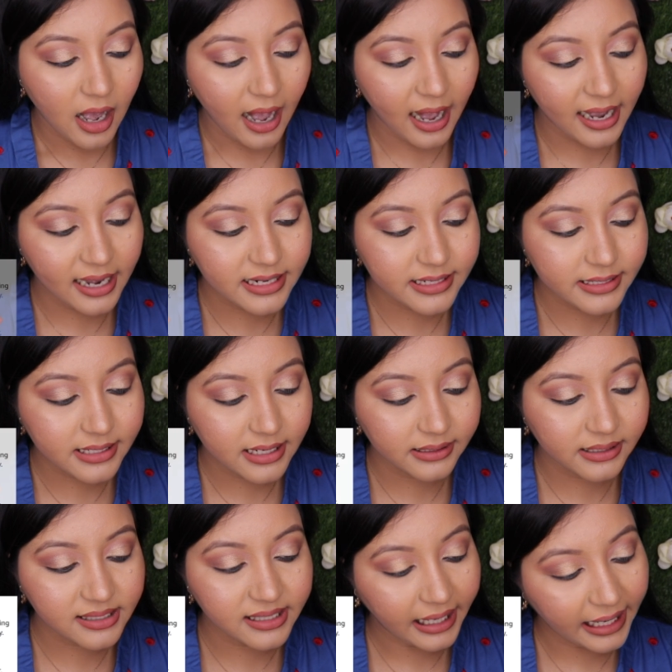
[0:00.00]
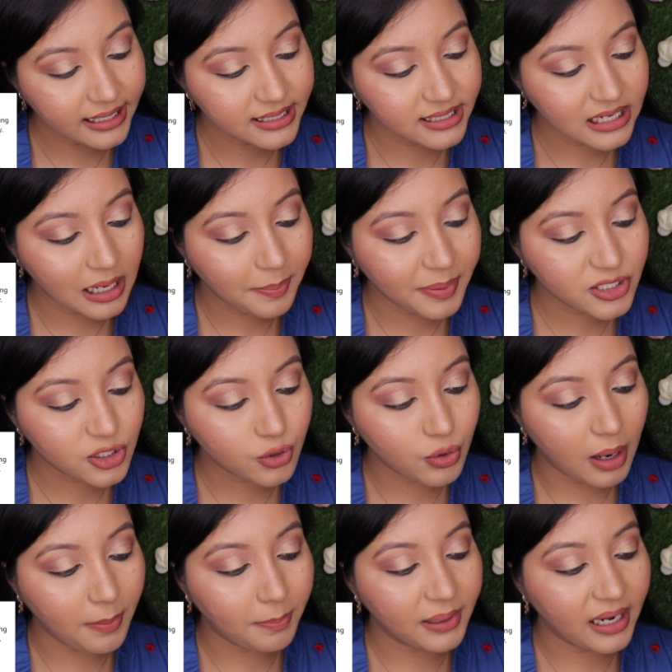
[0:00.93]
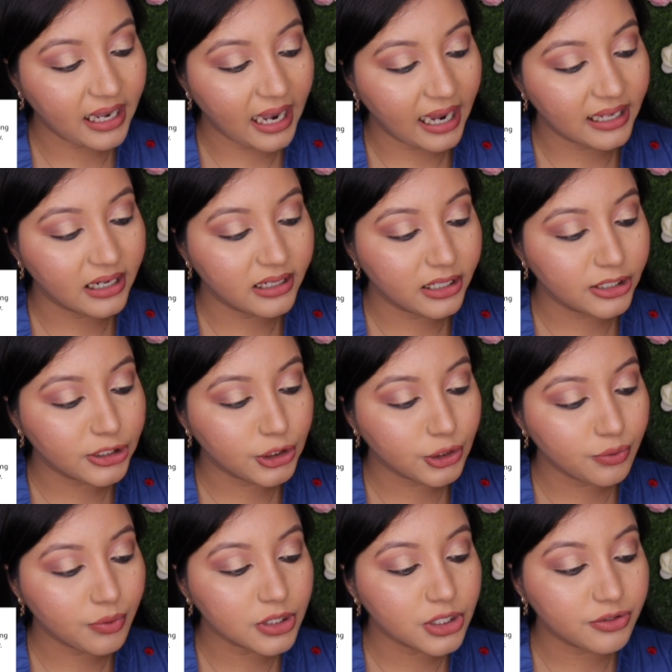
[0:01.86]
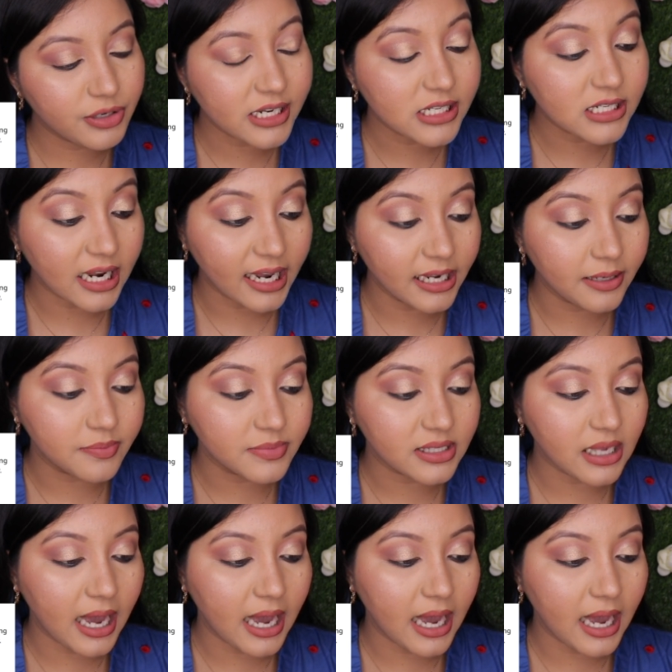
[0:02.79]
And the second step is to apply eyeliner 2 or 3 times